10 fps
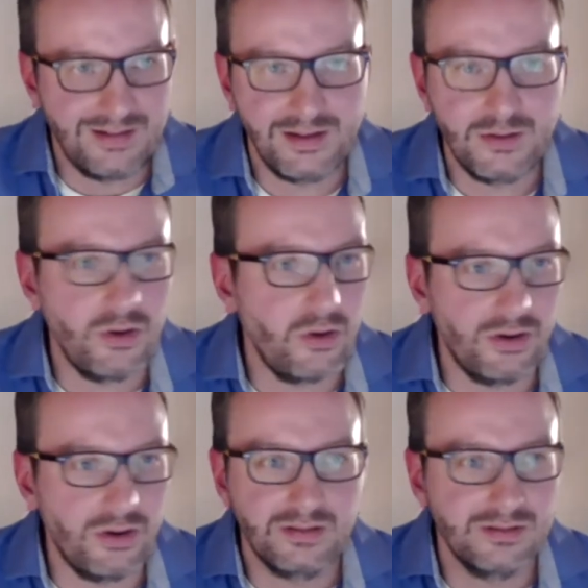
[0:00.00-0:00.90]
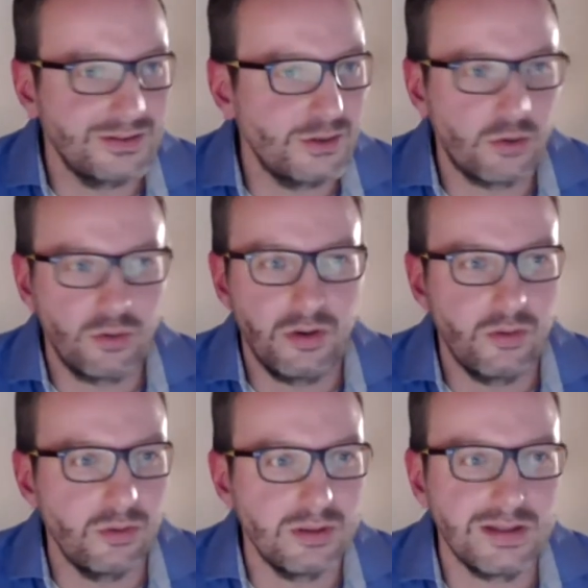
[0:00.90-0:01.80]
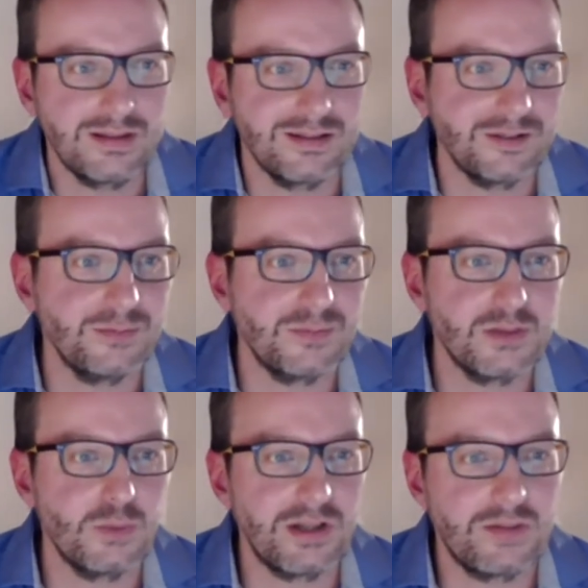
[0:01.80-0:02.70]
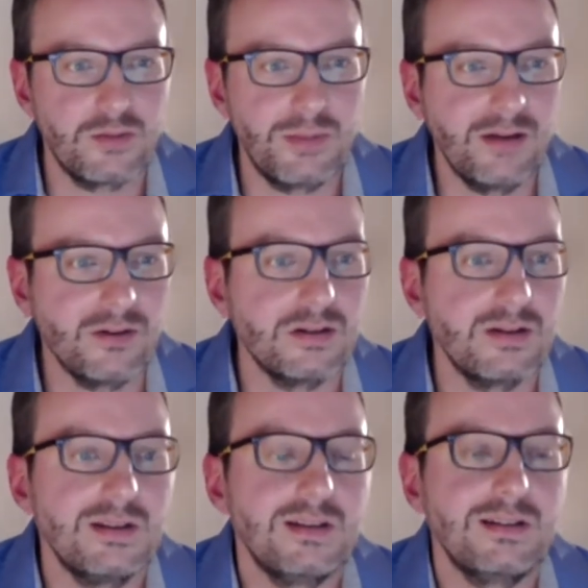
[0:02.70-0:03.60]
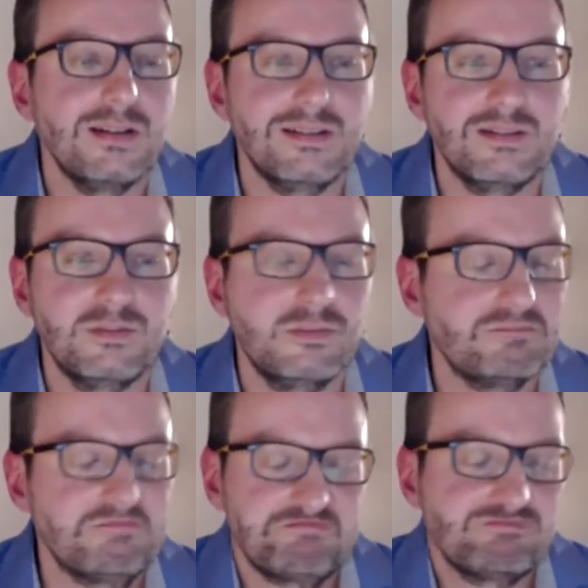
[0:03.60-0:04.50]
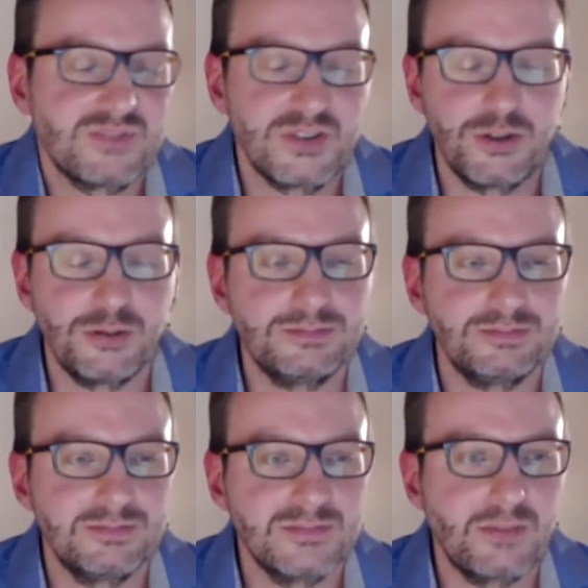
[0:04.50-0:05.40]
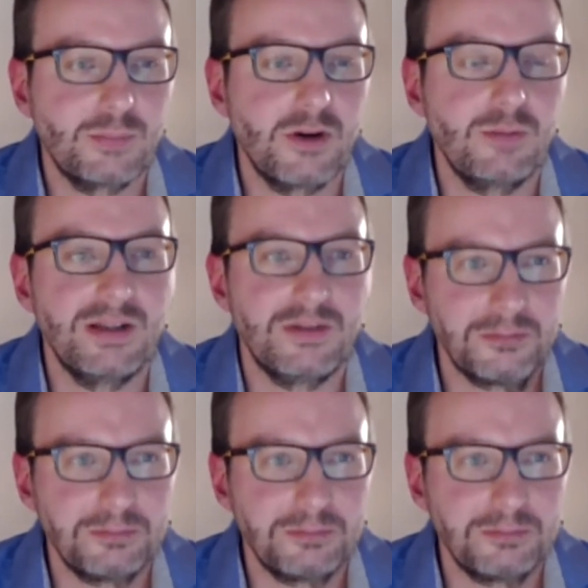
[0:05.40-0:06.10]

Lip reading: You'll learn, you'll grow in whatever manner. So experiment.